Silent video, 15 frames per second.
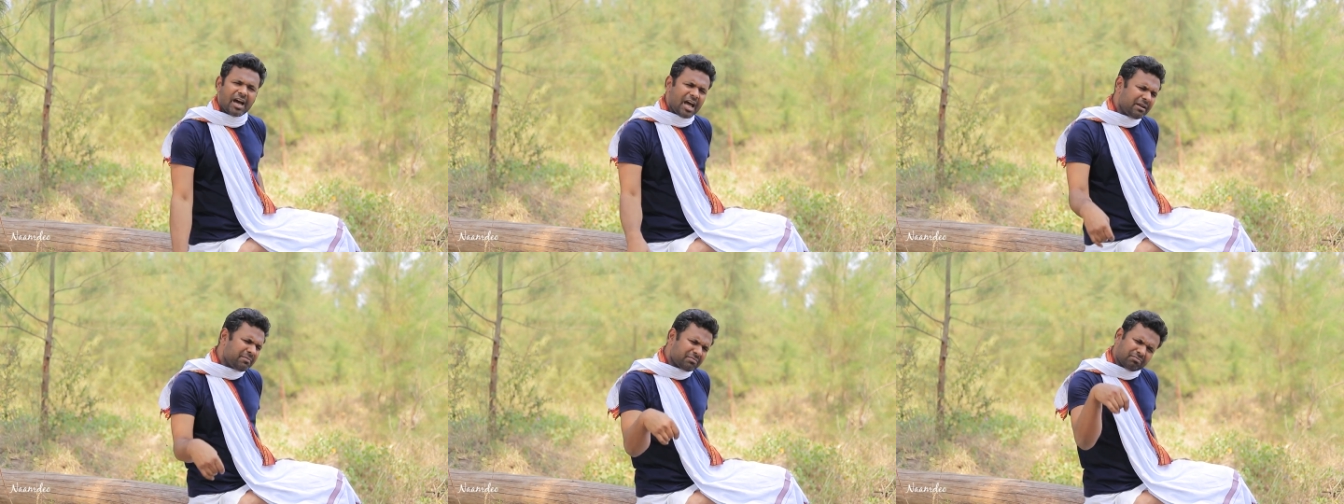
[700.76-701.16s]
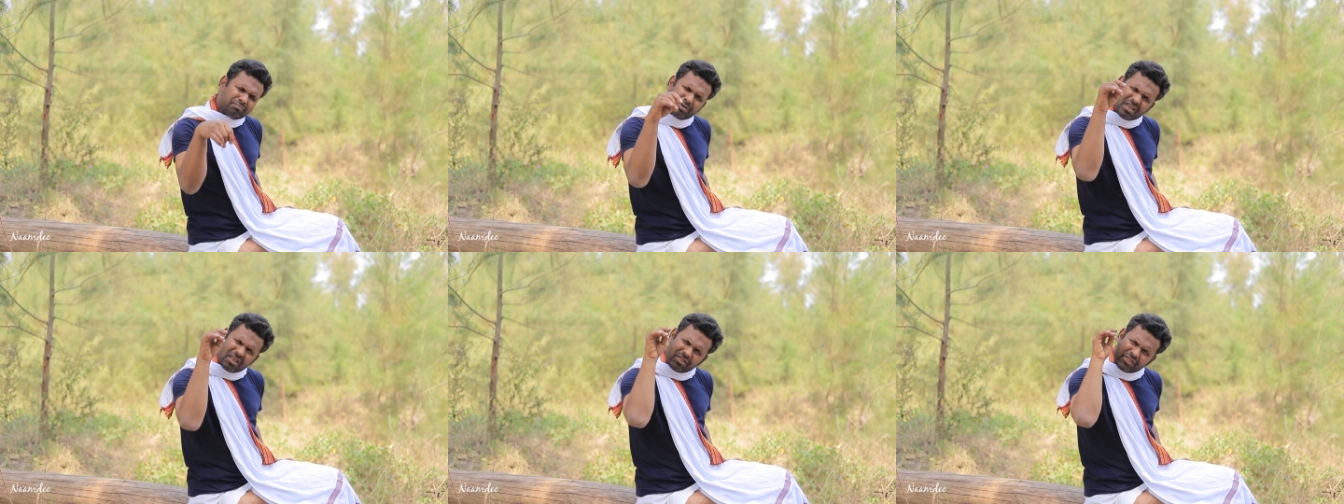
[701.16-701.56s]

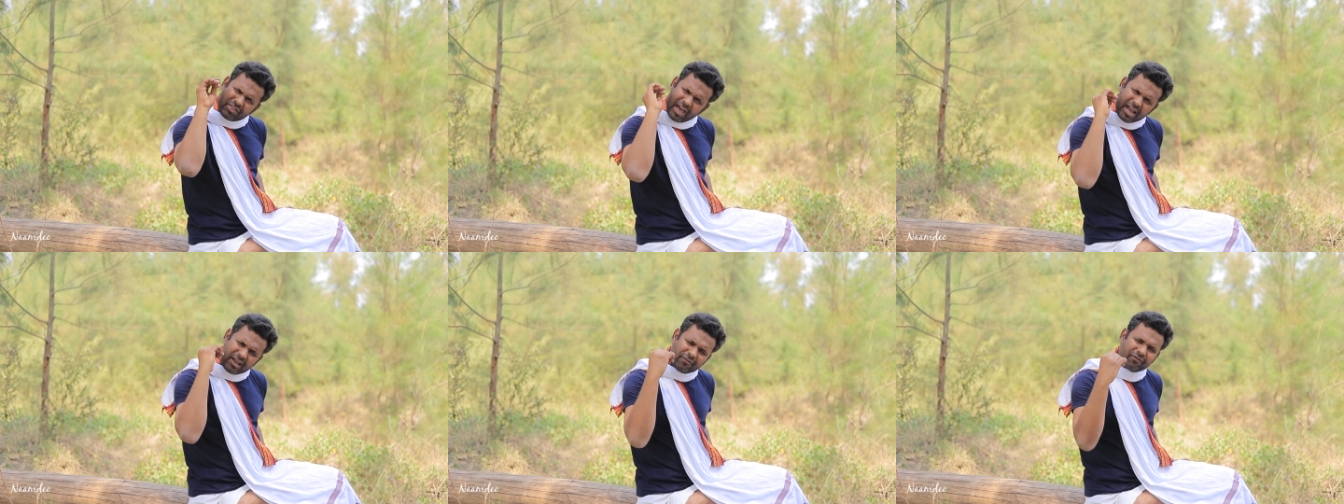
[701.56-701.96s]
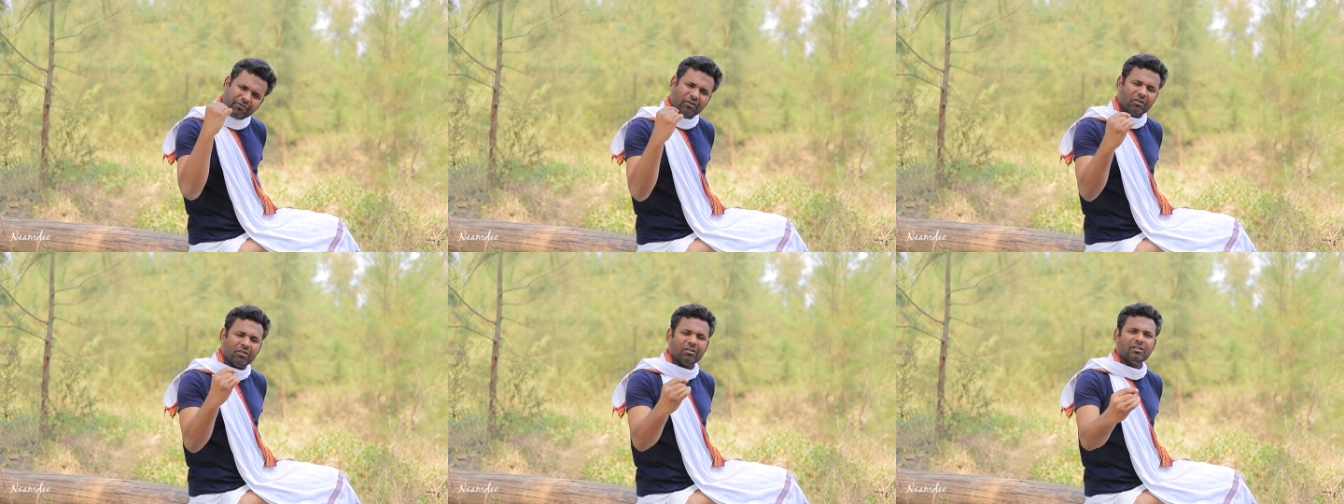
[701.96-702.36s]
And be
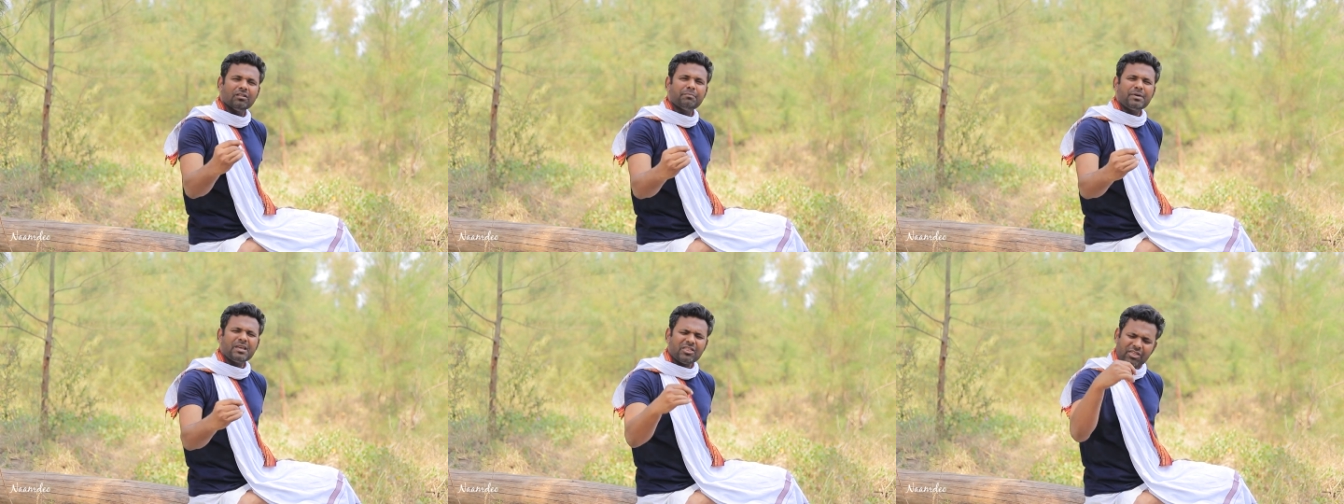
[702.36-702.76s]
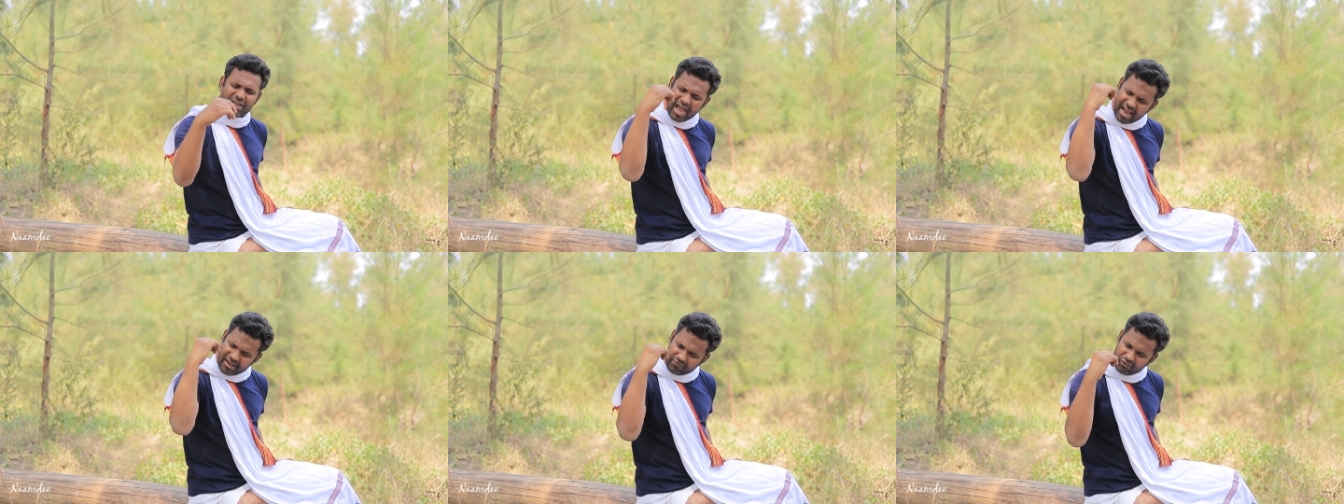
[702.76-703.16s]
thankful. Be
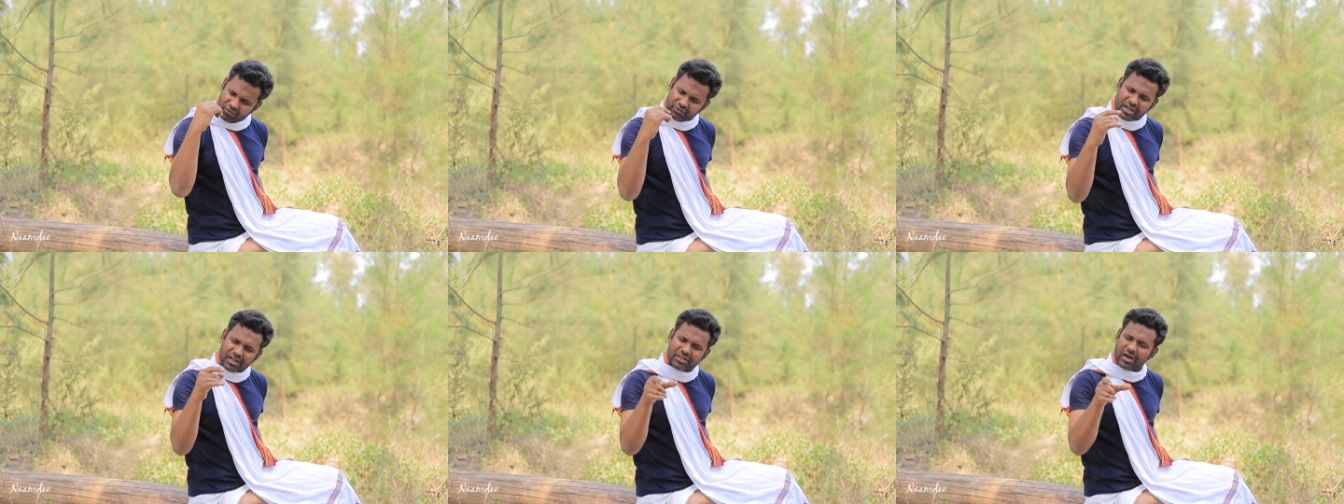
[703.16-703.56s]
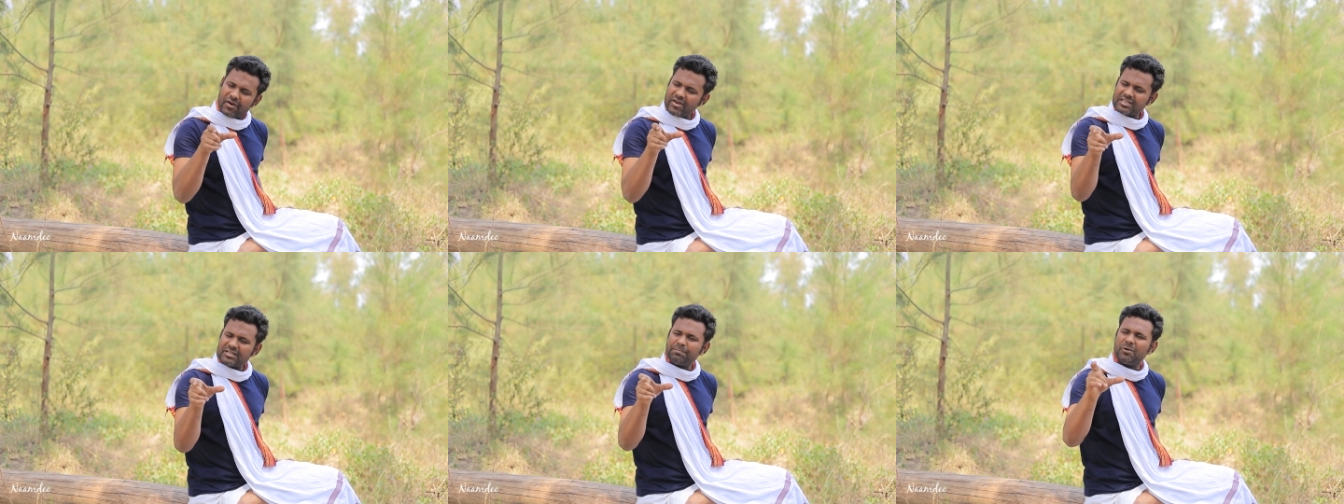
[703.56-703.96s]
thankful that
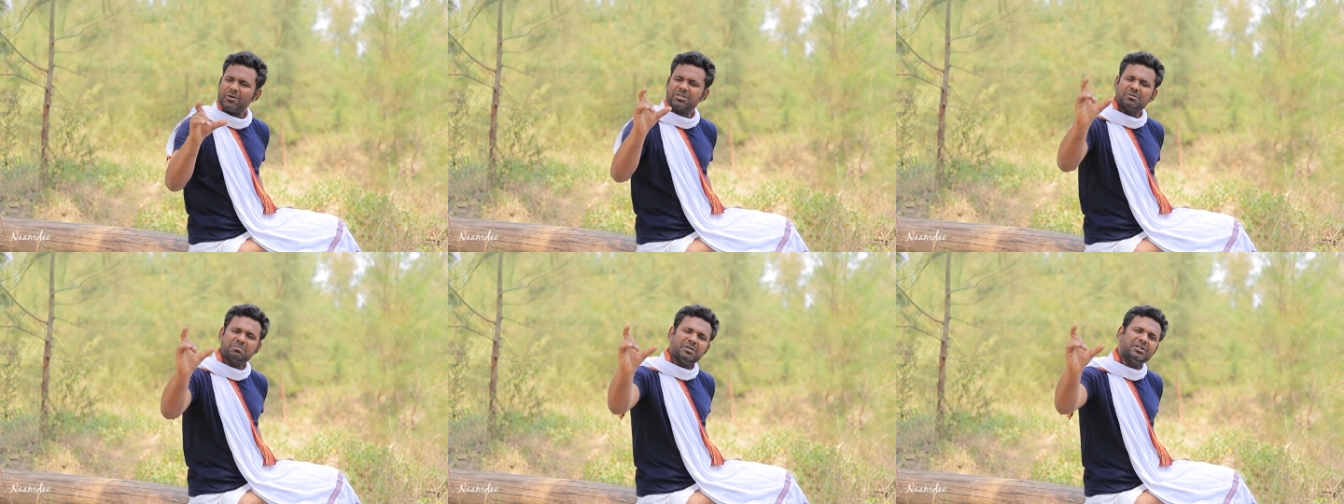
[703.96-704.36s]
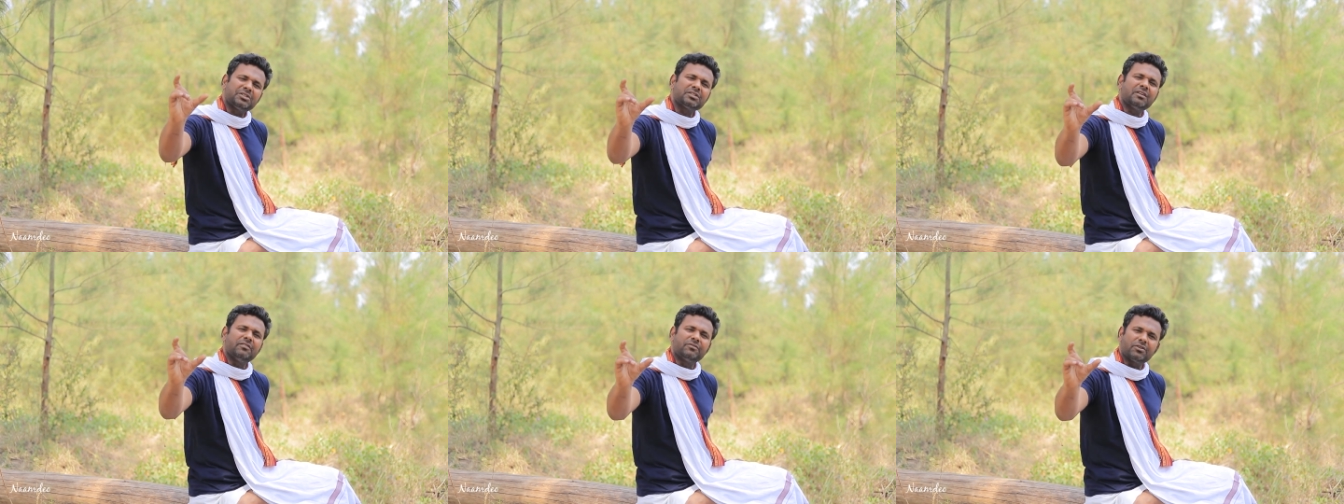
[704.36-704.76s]
there is a
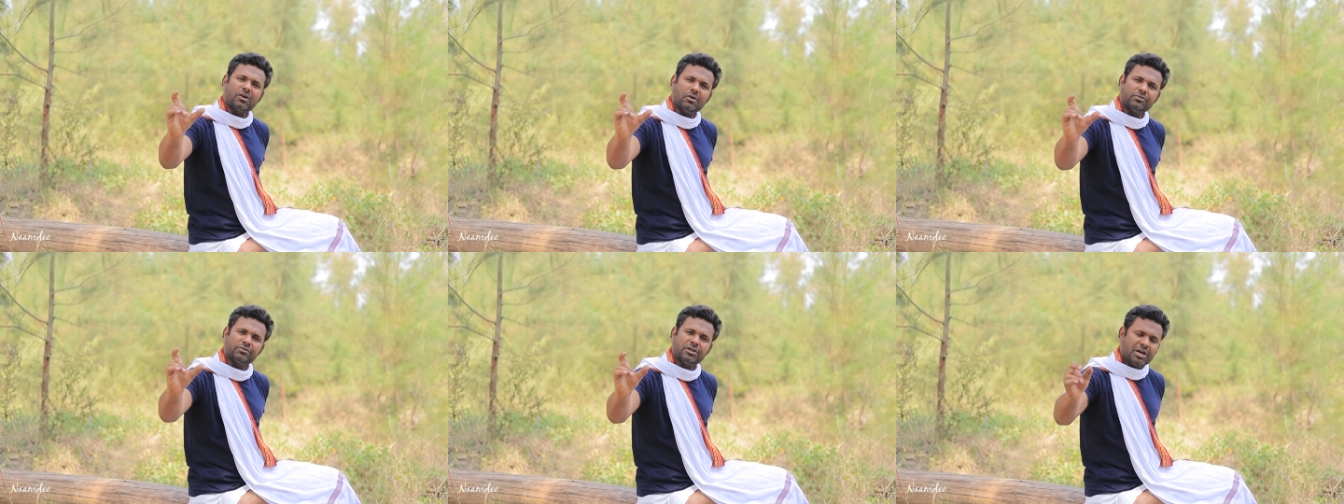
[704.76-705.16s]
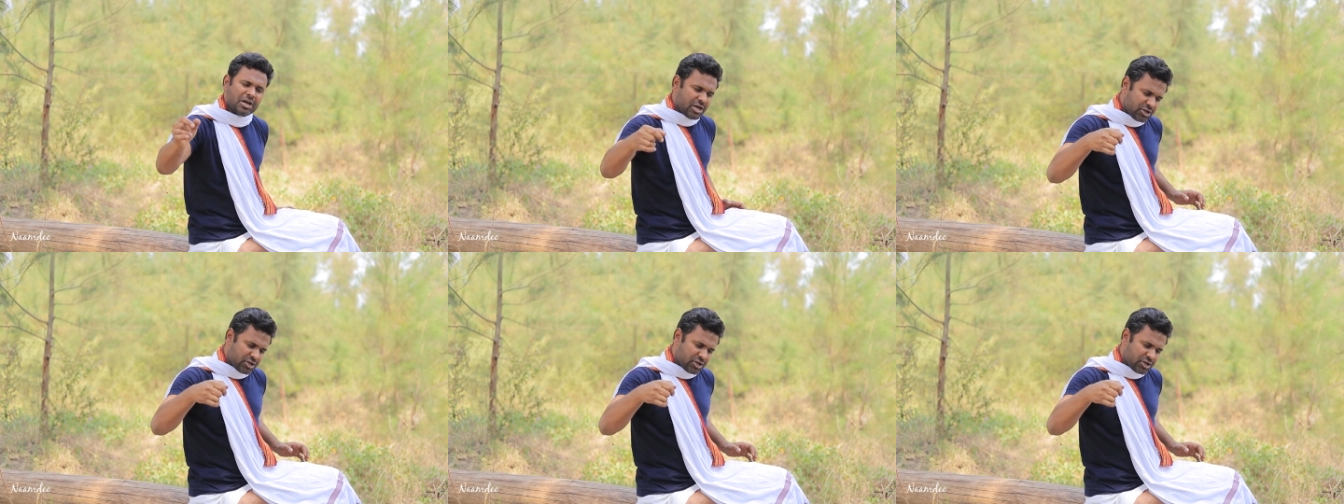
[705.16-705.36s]
possibility of growth.